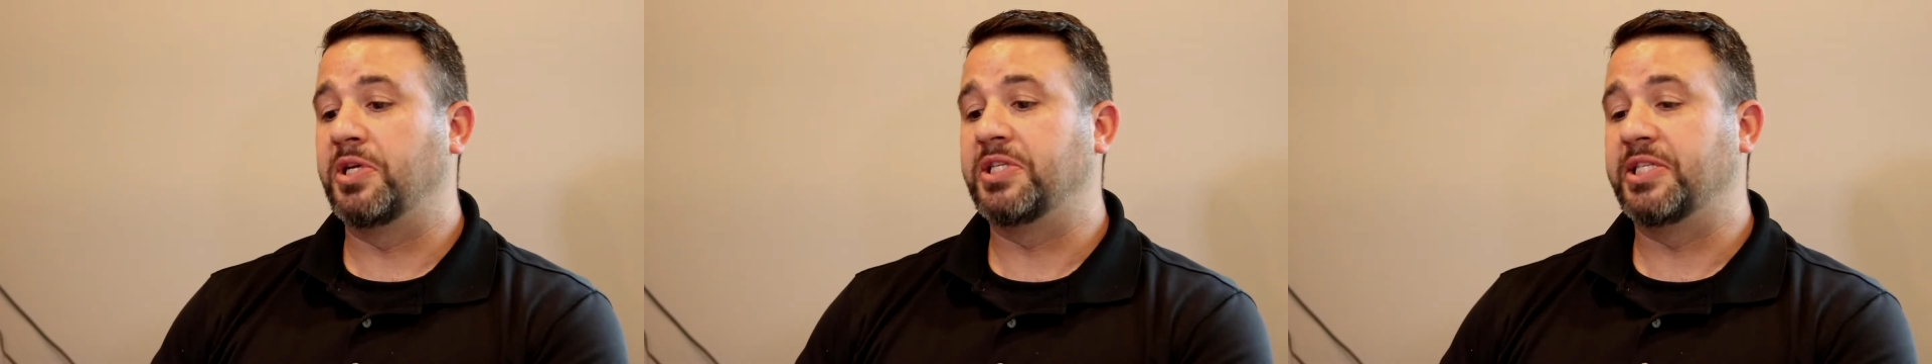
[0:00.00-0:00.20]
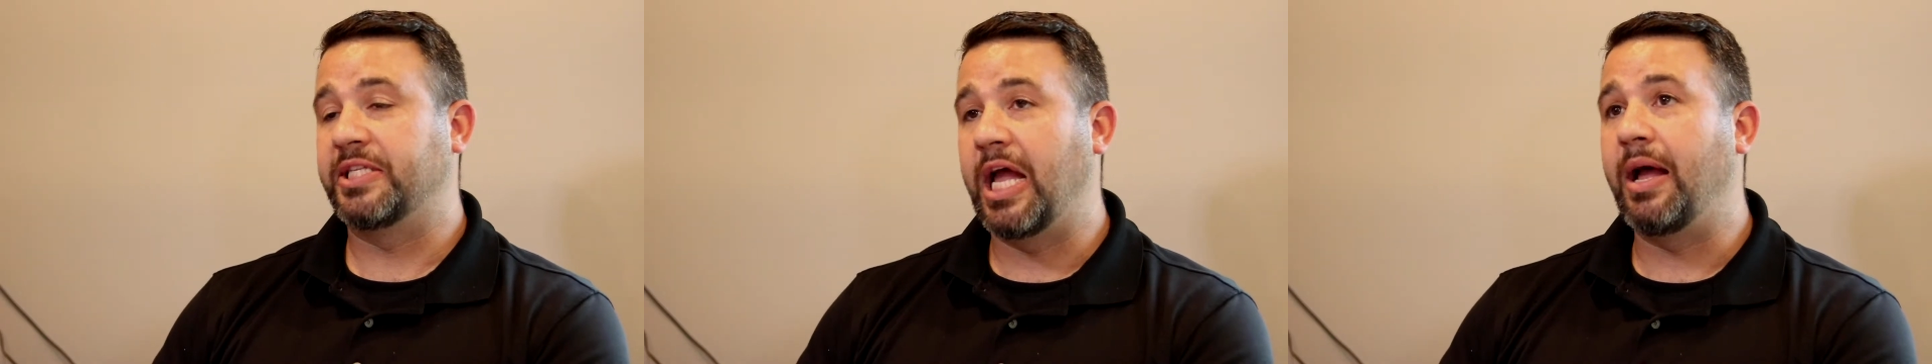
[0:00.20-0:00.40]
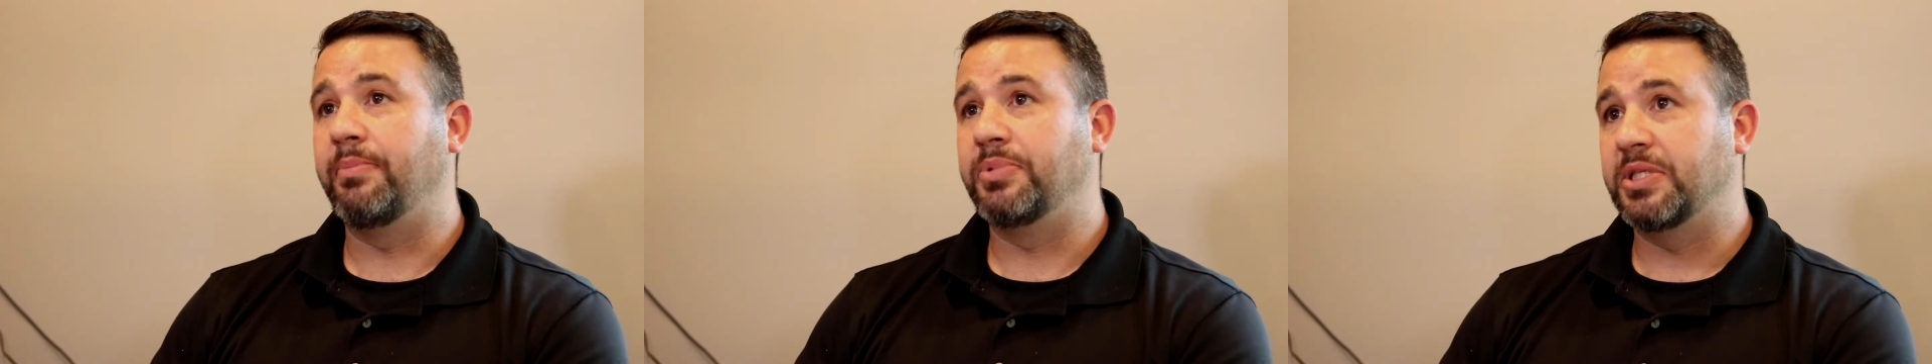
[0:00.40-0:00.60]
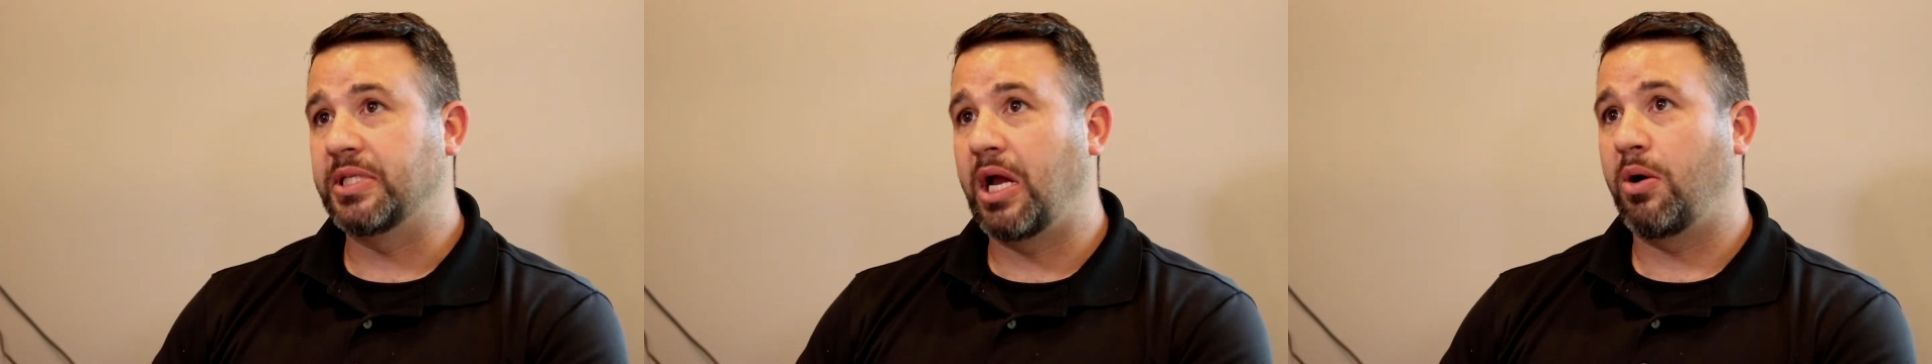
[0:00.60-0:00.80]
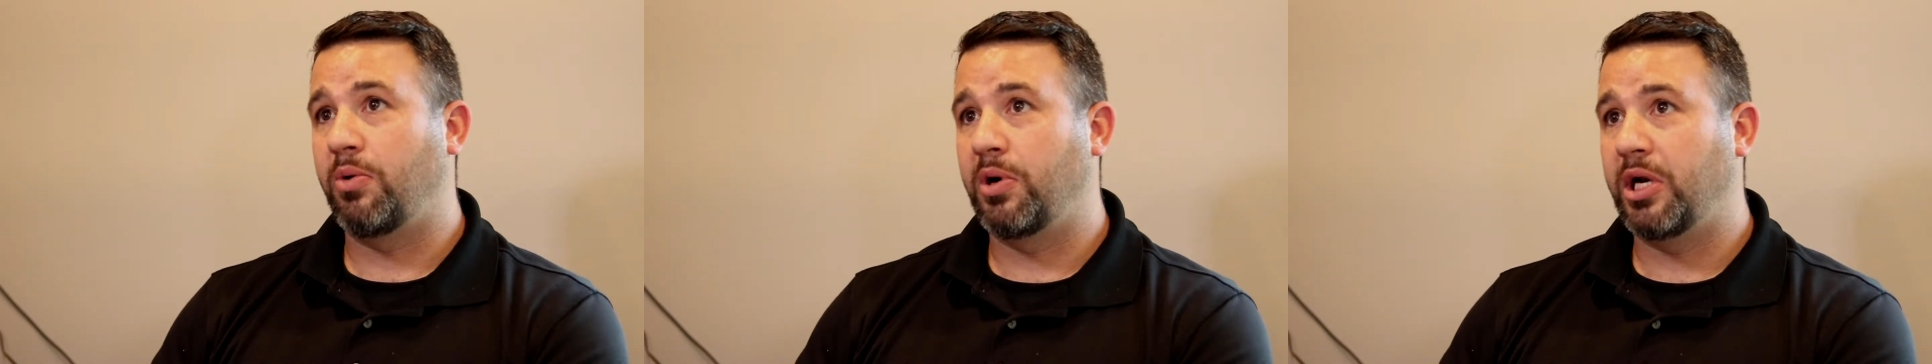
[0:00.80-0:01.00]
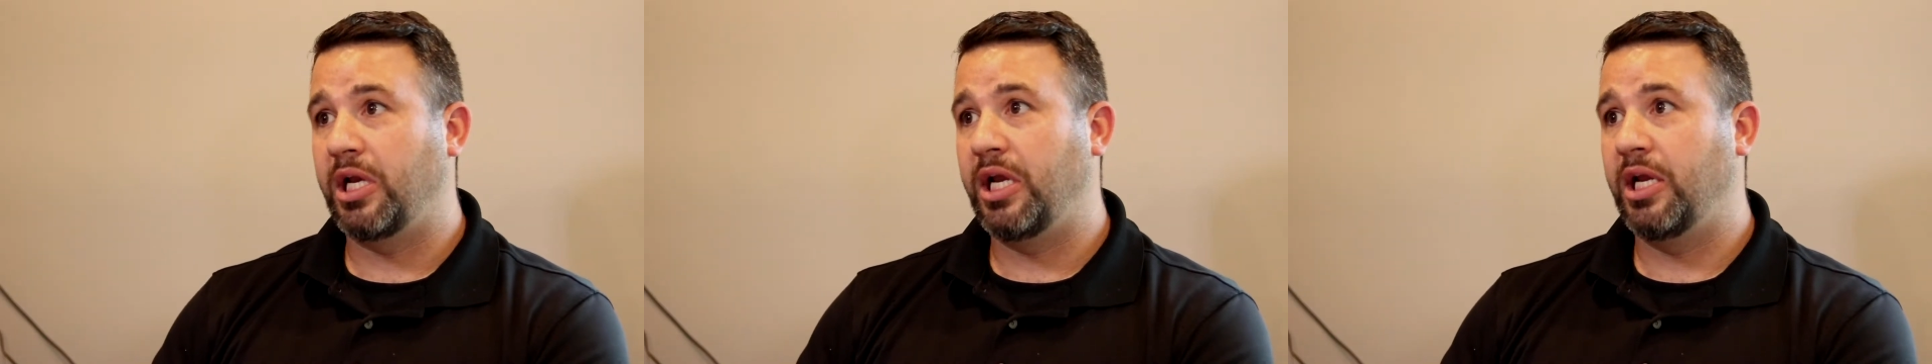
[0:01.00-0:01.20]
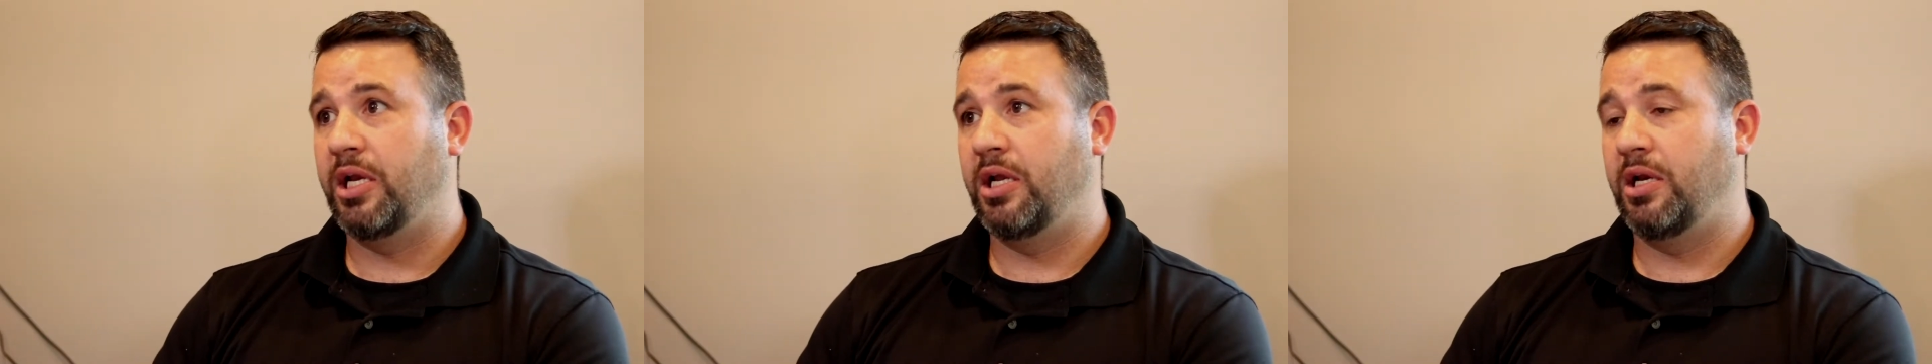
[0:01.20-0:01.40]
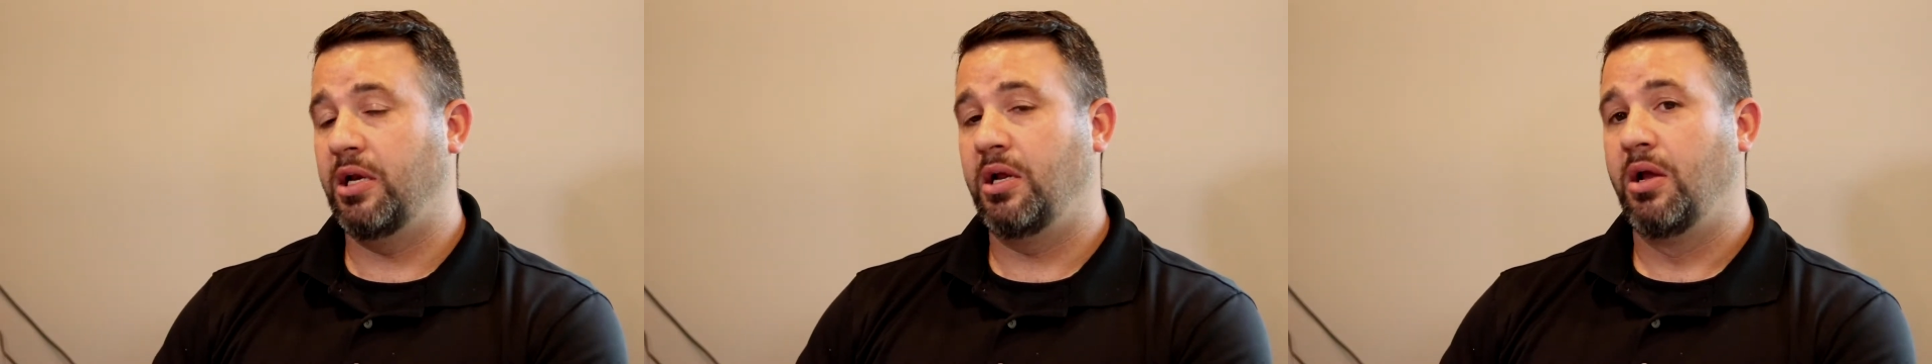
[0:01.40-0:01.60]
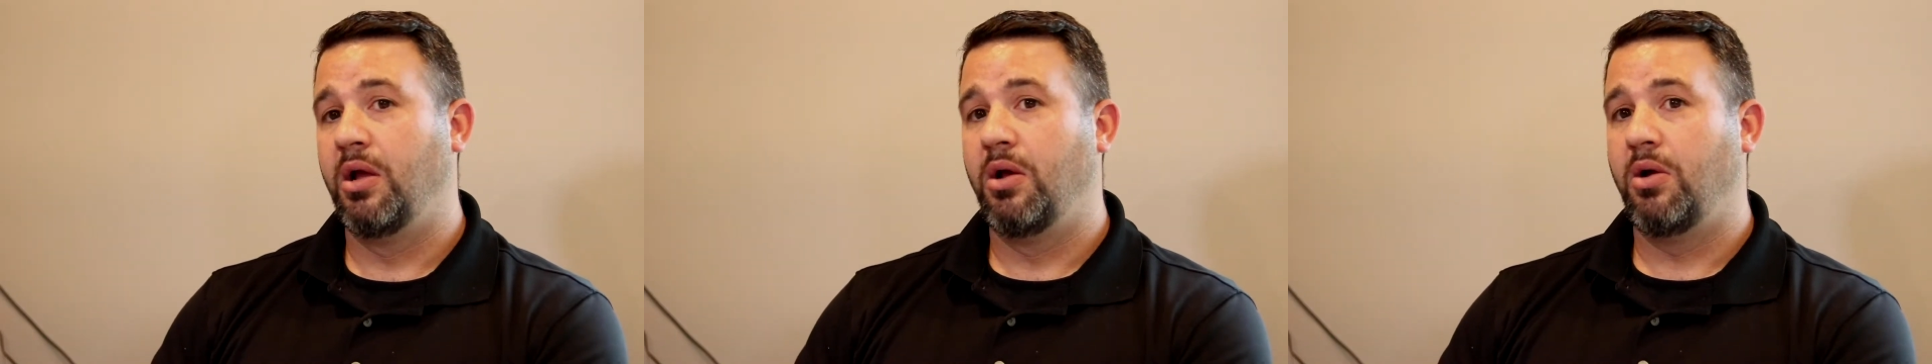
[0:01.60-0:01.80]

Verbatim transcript: steps that were needed.